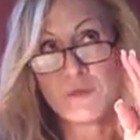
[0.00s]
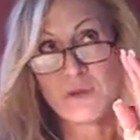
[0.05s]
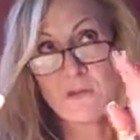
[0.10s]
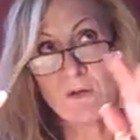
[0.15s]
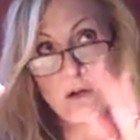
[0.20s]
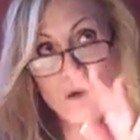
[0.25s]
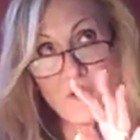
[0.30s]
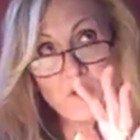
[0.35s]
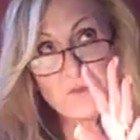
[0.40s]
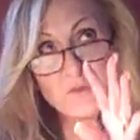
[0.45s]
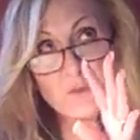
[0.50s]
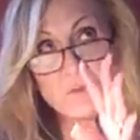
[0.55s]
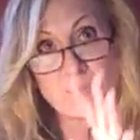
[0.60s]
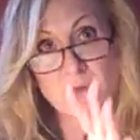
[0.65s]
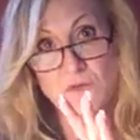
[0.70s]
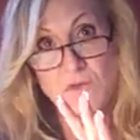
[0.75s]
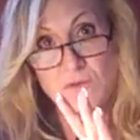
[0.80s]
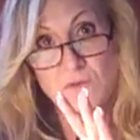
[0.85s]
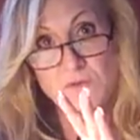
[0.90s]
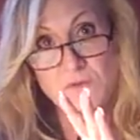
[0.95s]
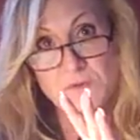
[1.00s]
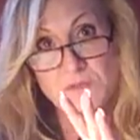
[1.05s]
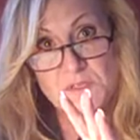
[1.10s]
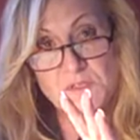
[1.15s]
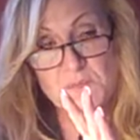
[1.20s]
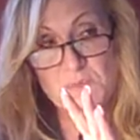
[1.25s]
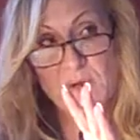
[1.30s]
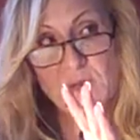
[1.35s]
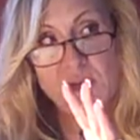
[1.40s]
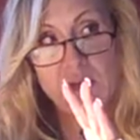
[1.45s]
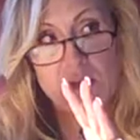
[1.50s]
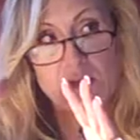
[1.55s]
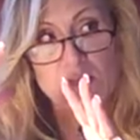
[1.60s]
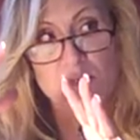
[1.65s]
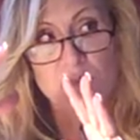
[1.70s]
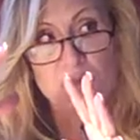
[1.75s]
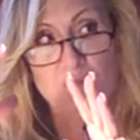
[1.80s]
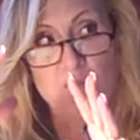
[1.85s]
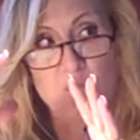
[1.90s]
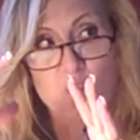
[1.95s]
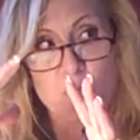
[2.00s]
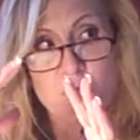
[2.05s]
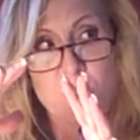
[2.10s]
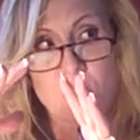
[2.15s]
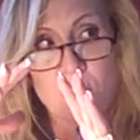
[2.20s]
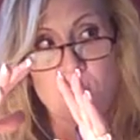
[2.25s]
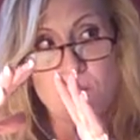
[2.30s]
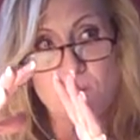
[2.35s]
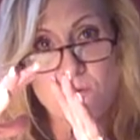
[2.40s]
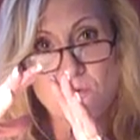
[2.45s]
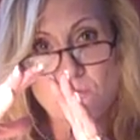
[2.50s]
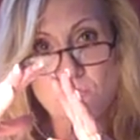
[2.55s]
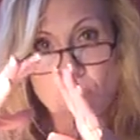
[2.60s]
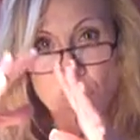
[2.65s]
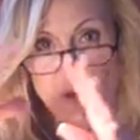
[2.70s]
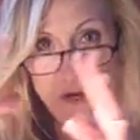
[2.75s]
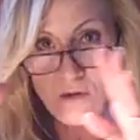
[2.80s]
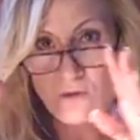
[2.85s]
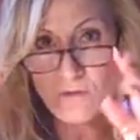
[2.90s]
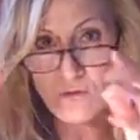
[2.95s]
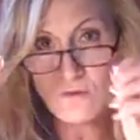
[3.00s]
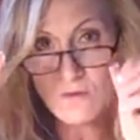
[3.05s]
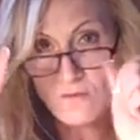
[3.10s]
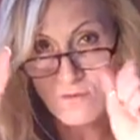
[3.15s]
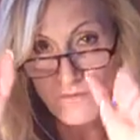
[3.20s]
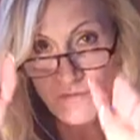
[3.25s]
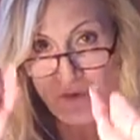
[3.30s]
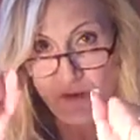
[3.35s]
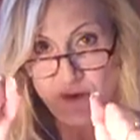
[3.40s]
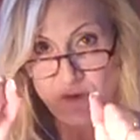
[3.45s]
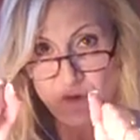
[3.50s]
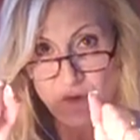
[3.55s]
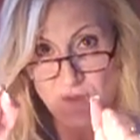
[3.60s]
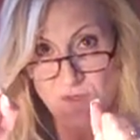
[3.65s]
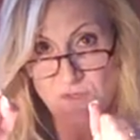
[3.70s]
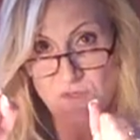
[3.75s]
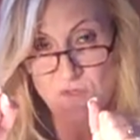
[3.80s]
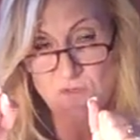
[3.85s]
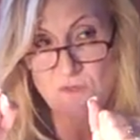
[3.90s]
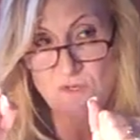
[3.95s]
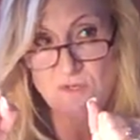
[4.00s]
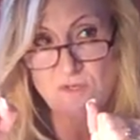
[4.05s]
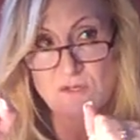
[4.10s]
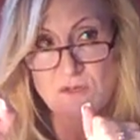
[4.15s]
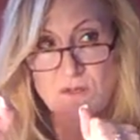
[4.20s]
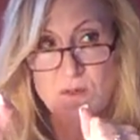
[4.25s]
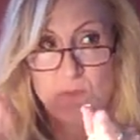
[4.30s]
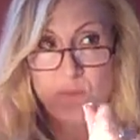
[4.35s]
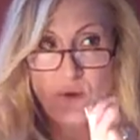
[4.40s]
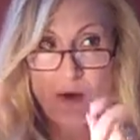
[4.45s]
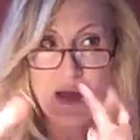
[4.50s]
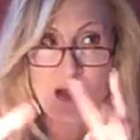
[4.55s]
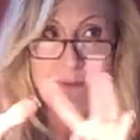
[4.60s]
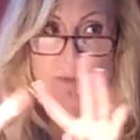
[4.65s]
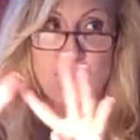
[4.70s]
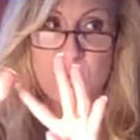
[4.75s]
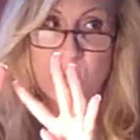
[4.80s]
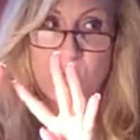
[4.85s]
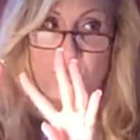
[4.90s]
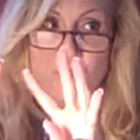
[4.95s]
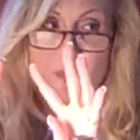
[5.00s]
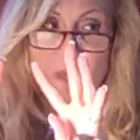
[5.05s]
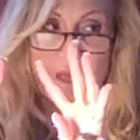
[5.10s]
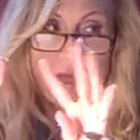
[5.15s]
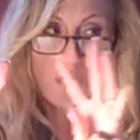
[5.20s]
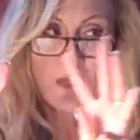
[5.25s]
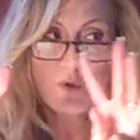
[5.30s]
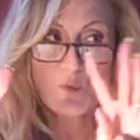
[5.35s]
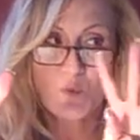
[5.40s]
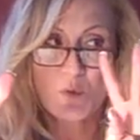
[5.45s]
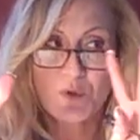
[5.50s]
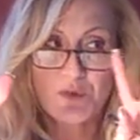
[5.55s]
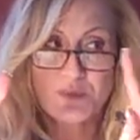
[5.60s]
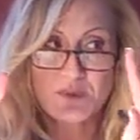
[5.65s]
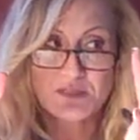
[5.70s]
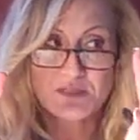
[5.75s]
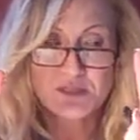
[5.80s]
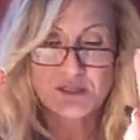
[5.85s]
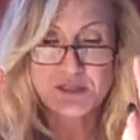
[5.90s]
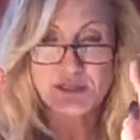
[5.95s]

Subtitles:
can also be used, but it's more general vasoconstriction. The problem with a